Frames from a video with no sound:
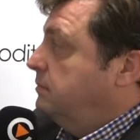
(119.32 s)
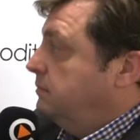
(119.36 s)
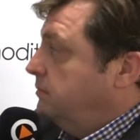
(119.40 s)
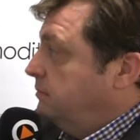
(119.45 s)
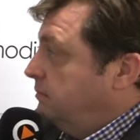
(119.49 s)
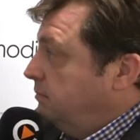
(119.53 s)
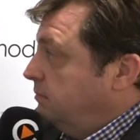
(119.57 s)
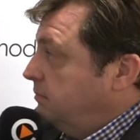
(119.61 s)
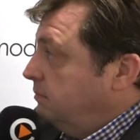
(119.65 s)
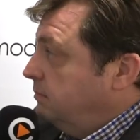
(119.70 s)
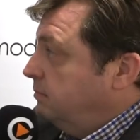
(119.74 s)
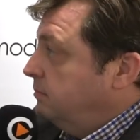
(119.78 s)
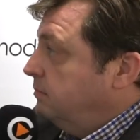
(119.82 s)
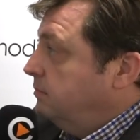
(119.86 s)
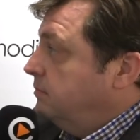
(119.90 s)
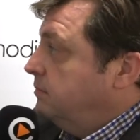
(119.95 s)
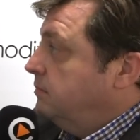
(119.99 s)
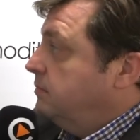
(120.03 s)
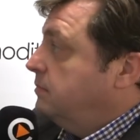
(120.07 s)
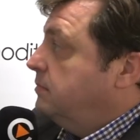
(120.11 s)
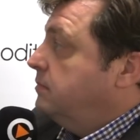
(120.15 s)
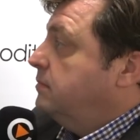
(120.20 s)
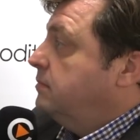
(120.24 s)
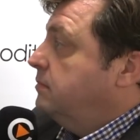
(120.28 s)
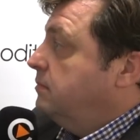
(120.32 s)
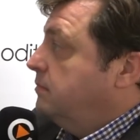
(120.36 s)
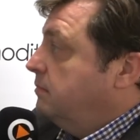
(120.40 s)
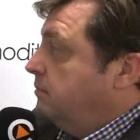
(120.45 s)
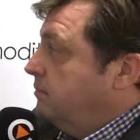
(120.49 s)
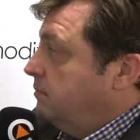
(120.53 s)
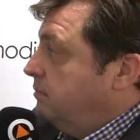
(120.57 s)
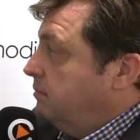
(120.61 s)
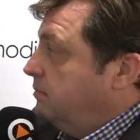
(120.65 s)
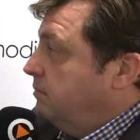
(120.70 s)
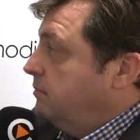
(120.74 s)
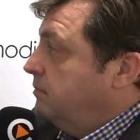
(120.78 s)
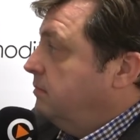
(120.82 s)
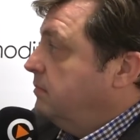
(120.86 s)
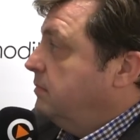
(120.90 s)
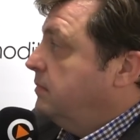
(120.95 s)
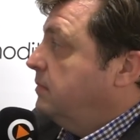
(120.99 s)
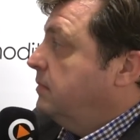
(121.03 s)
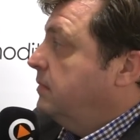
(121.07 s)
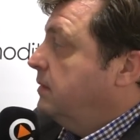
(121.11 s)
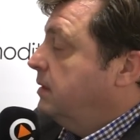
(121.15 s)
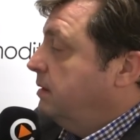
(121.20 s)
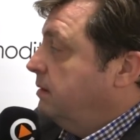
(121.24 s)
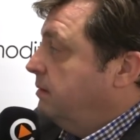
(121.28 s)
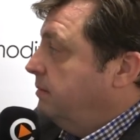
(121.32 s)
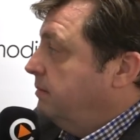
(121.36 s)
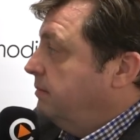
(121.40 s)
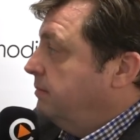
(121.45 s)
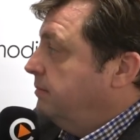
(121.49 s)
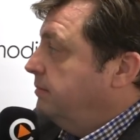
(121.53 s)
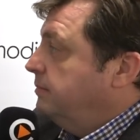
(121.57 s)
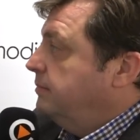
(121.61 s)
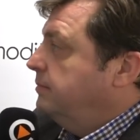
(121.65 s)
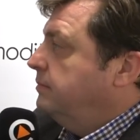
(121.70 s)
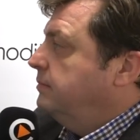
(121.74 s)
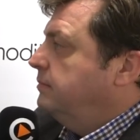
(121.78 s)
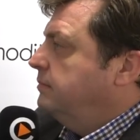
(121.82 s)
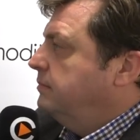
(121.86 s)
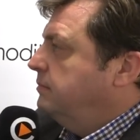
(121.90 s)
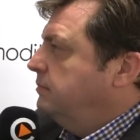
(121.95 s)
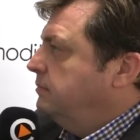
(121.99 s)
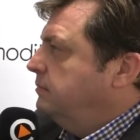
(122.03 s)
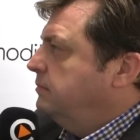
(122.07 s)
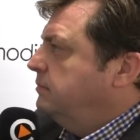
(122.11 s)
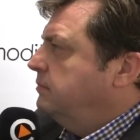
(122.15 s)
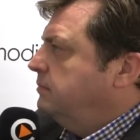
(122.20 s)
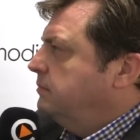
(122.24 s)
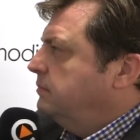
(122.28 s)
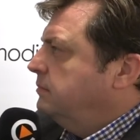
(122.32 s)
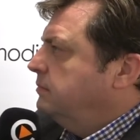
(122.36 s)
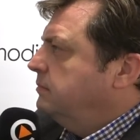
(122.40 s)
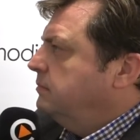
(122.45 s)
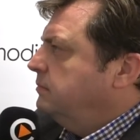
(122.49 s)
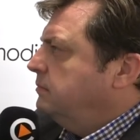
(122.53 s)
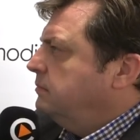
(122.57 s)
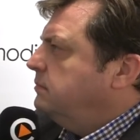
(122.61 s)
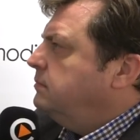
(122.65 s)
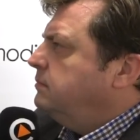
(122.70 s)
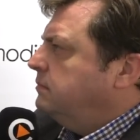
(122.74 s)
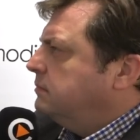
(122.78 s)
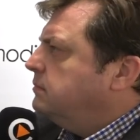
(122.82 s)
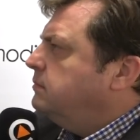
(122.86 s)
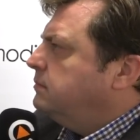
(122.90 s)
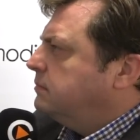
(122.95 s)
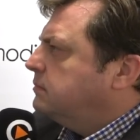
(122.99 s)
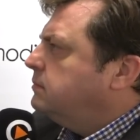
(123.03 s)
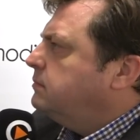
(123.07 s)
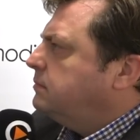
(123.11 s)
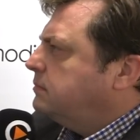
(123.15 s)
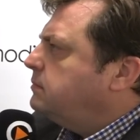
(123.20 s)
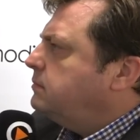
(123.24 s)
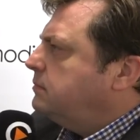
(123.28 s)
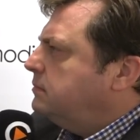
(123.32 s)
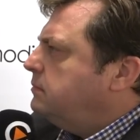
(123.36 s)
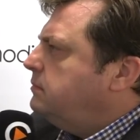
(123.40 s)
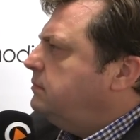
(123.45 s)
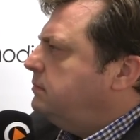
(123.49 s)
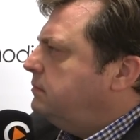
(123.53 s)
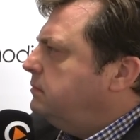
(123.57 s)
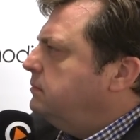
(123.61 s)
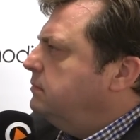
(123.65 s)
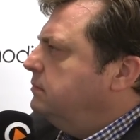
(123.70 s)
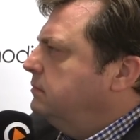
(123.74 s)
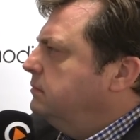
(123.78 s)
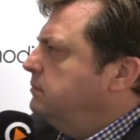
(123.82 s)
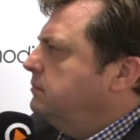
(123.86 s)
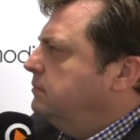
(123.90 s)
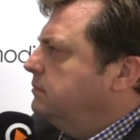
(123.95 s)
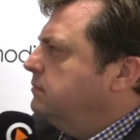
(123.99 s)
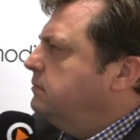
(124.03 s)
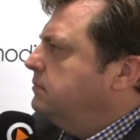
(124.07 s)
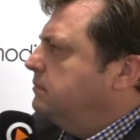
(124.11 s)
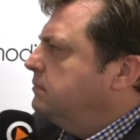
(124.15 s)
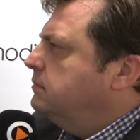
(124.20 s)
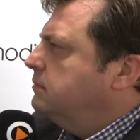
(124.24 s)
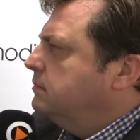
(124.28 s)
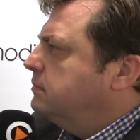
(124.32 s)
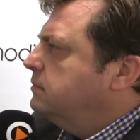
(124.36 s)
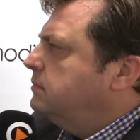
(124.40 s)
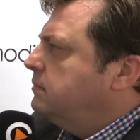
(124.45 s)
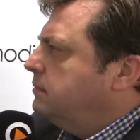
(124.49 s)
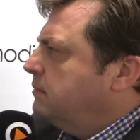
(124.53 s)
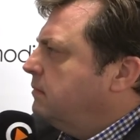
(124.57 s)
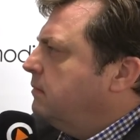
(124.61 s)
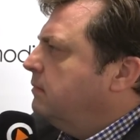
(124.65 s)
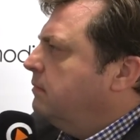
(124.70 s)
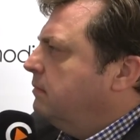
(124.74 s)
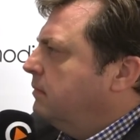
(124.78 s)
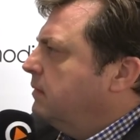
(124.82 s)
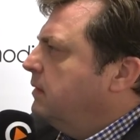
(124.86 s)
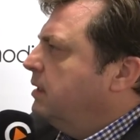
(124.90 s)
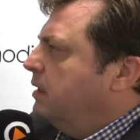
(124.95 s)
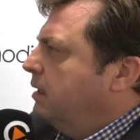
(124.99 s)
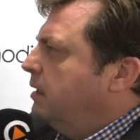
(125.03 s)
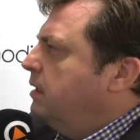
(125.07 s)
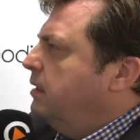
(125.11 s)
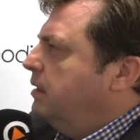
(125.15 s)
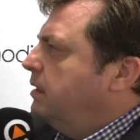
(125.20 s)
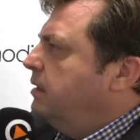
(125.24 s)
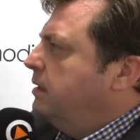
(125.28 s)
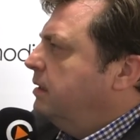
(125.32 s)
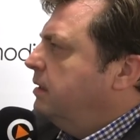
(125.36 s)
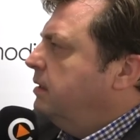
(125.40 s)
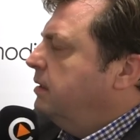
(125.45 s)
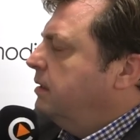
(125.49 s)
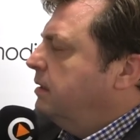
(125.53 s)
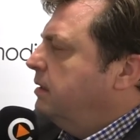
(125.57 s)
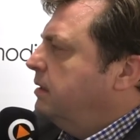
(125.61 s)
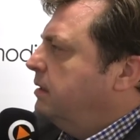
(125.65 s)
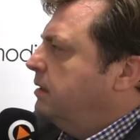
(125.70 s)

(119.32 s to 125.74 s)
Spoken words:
[no speech]